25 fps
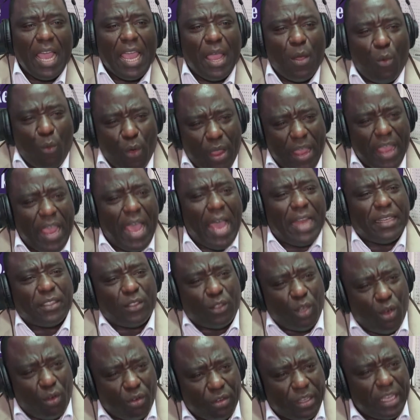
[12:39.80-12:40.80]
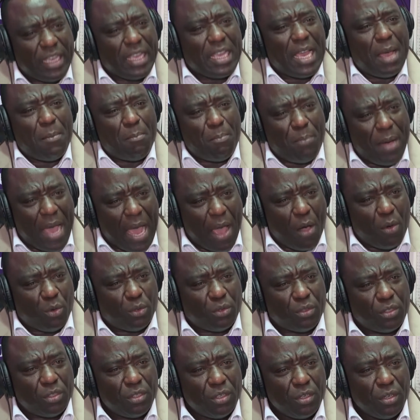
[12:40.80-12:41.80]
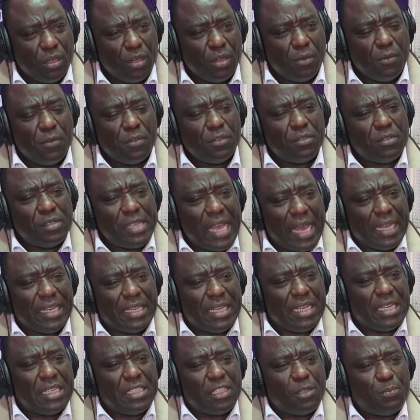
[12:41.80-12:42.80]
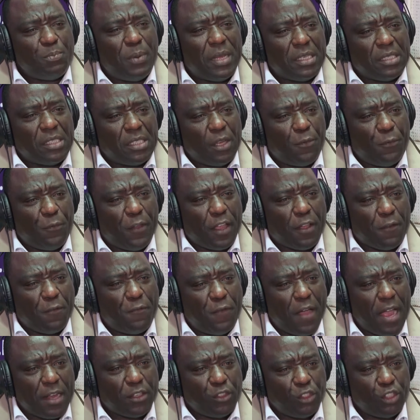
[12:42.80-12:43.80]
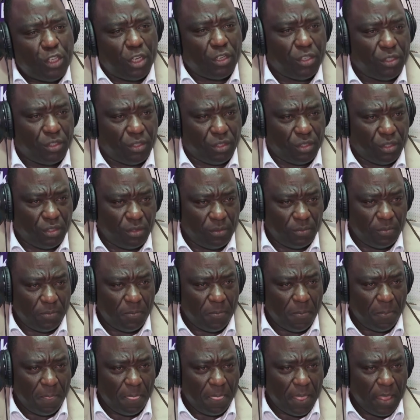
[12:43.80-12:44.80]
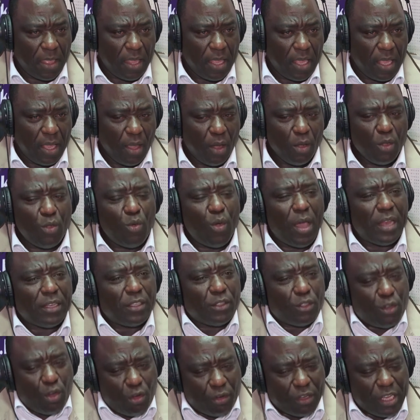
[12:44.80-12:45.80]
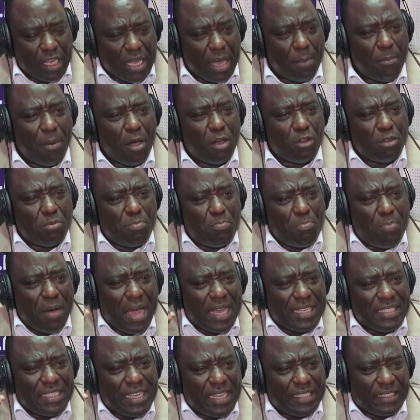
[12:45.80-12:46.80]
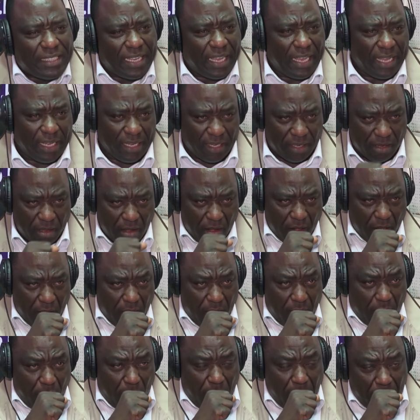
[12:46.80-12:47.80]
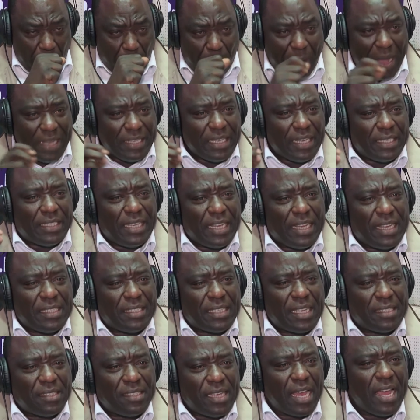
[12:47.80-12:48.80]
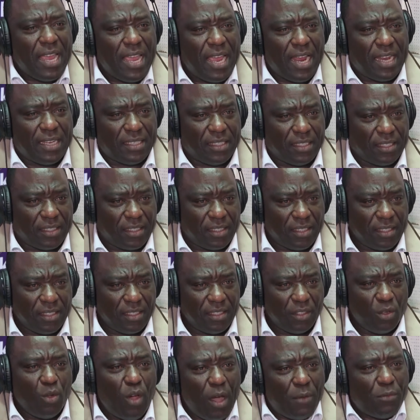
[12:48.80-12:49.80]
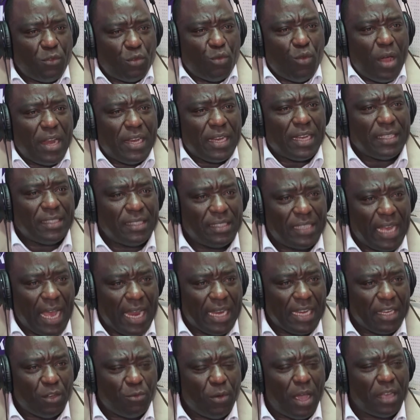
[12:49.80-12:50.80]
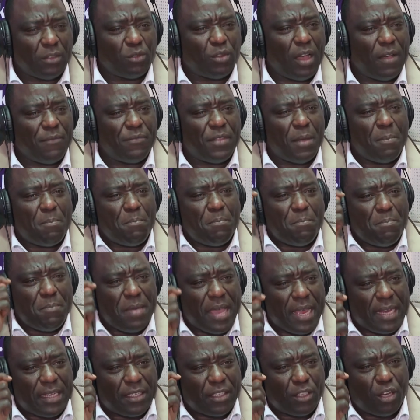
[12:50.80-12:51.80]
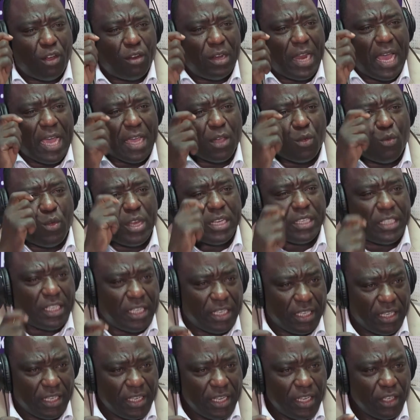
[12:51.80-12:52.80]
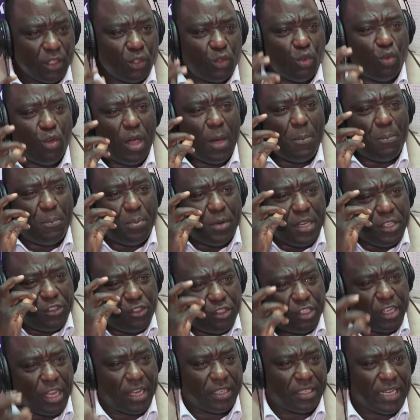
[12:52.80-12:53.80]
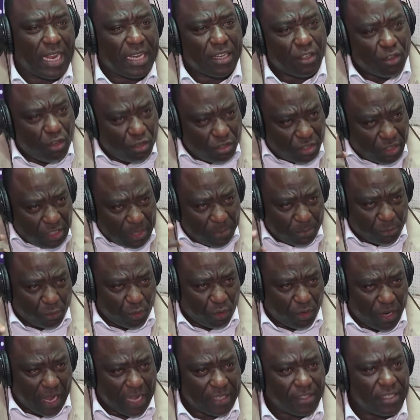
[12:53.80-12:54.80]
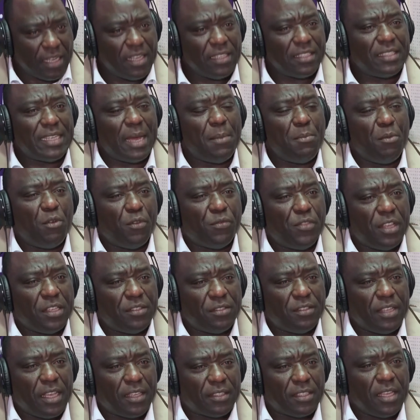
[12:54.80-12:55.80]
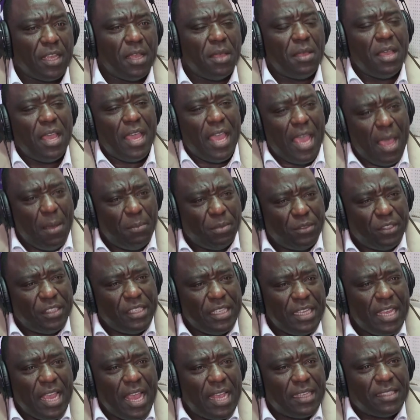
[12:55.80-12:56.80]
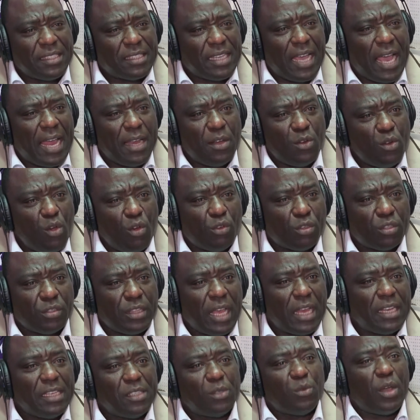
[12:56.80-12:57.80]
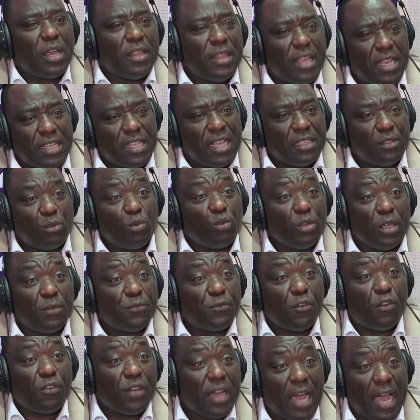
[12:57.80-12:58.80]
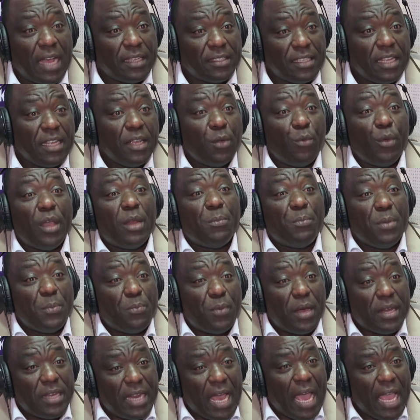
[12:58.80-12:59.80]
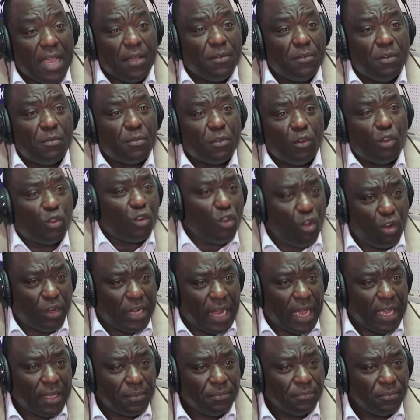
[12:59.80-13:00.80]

We are talking about certain specific functions. You are talking about budgeting. Budgeting is a science. You have to understand it. You have to have the mental acuity to appreciate and conceptualize some of these things. MCAs cannot. That is why they're just looking for cars when people are dying of corona.